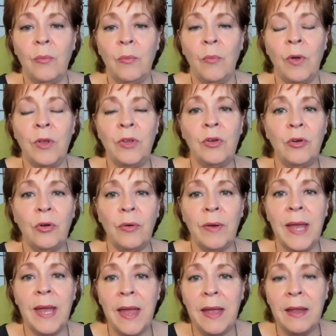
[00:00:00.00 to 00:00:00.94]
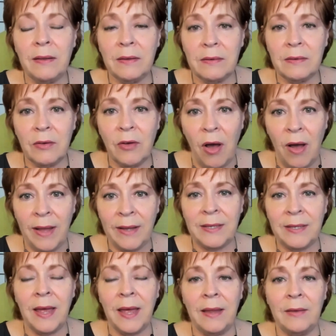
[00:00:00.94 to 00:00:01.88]
when you create
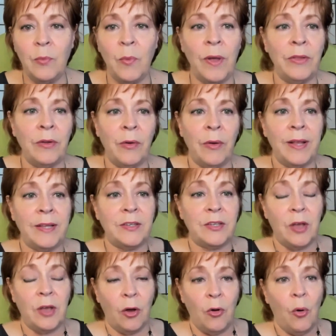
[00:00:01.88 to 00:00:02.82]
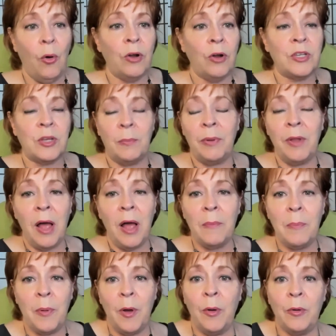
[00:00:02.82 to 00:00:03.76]
content, whether it's a course, a
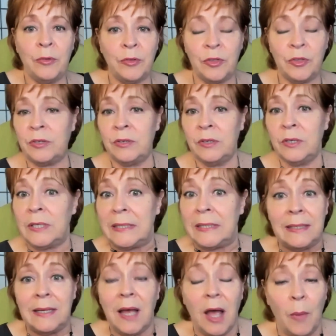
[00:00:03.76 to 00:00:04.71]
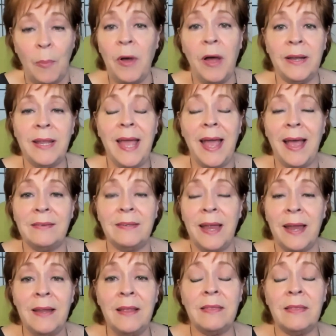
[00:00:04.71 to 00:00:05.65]
blog post, a podcast,
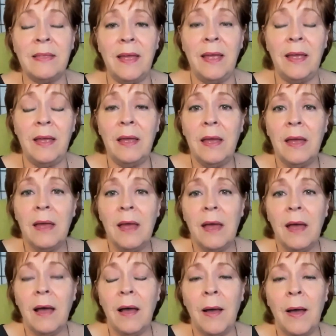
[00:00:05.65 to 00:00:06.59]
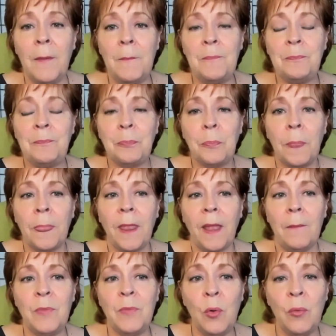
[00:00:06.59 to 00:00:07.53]
anything,
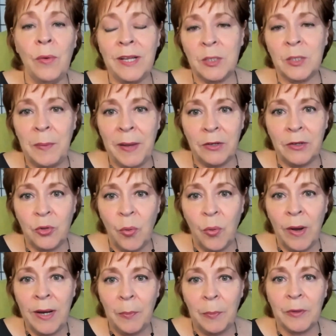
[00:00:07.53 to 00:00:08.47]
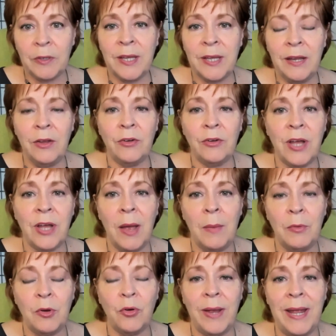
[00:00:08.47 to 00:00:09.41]
you want to spend 20% of your
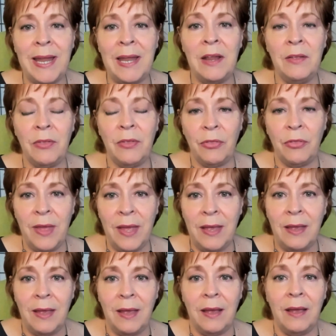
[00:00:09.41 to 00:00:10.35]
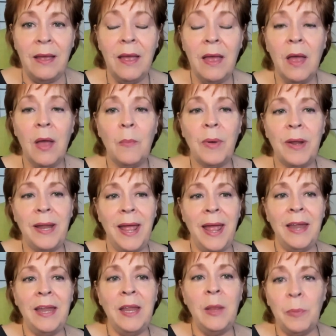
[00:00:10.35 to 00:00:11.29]
time creating the thing, but
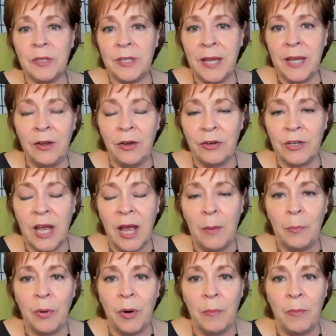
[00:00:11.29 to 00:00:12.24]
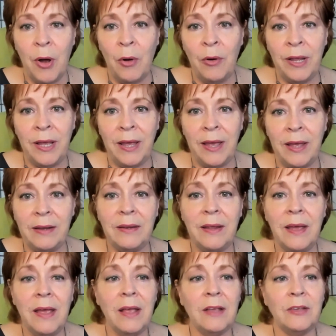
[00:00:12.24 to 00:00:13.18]
80% of your time promoting it.
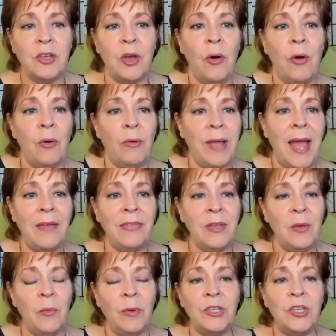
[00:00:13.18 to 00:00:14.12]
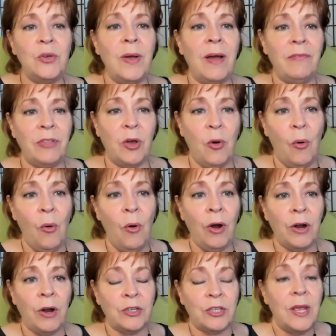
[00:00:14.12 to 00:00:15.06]
So Kathy, once you have the
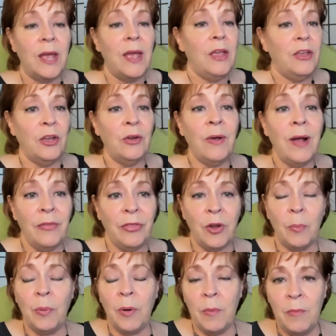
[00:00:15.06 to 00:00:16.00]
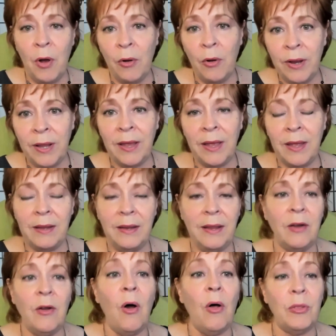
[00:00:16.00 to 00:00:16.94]
course, you're out there promoting it
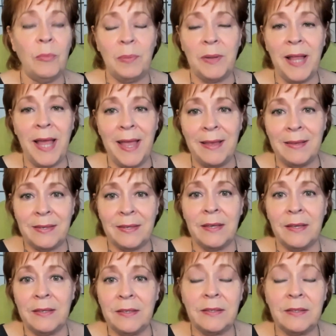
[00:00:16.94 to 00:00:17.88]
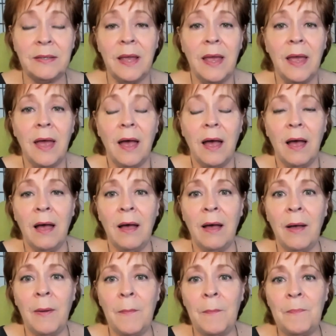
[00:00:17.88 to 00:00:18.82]
in all the places.
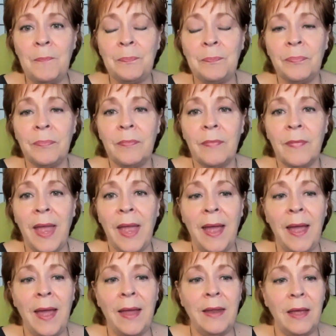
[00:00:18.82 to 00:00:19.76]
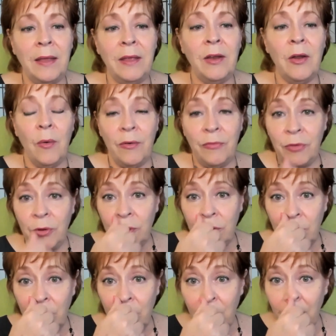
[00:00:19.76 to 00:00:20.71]
And, if you
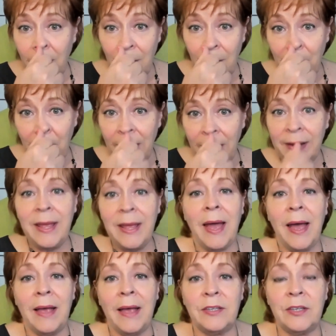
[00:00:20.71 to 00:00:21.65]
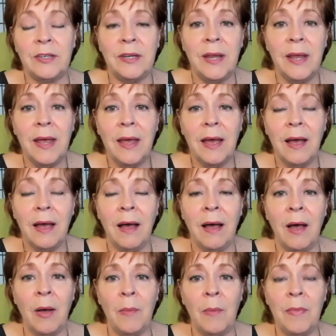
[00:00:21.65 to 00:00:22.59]
do a podcast,
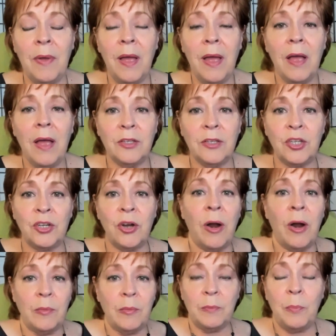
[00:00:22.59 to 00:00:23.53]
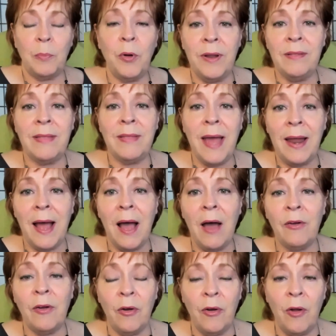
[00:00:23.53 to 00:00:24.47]
start putting that
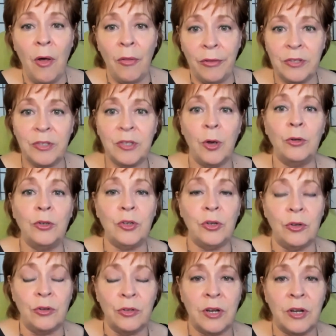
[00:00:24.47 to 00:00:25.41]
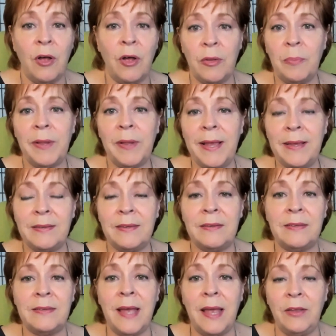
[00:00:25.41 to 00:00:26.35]
out on all the socials and all the
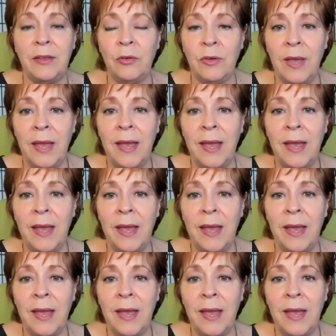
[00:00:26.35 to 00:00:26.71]
places that you